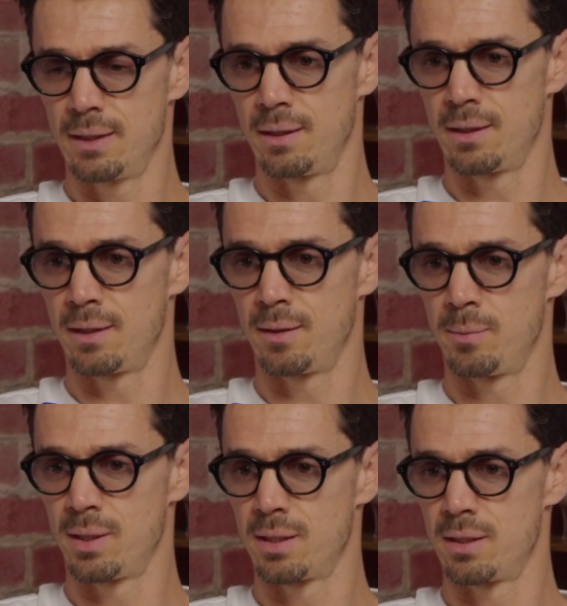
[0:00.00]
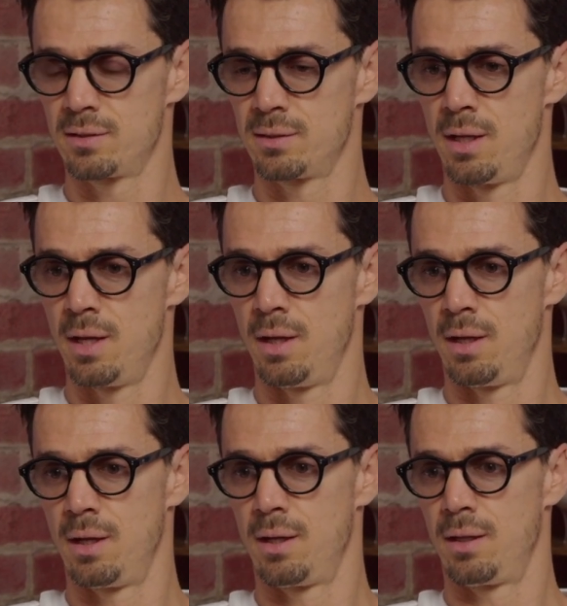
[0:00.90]
Because,
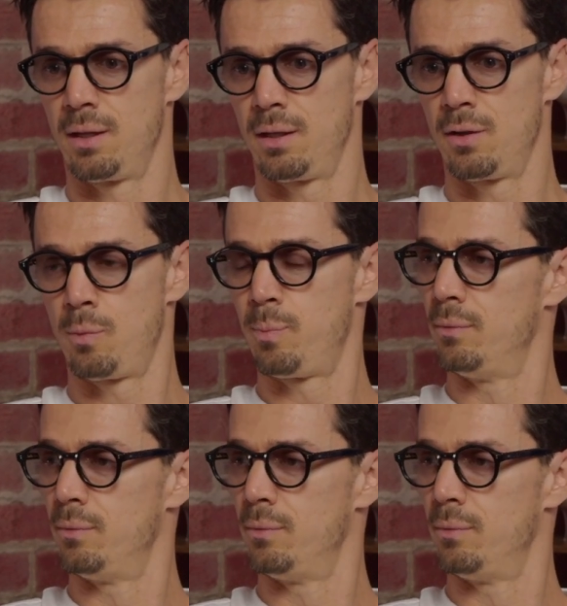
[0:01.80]
you know,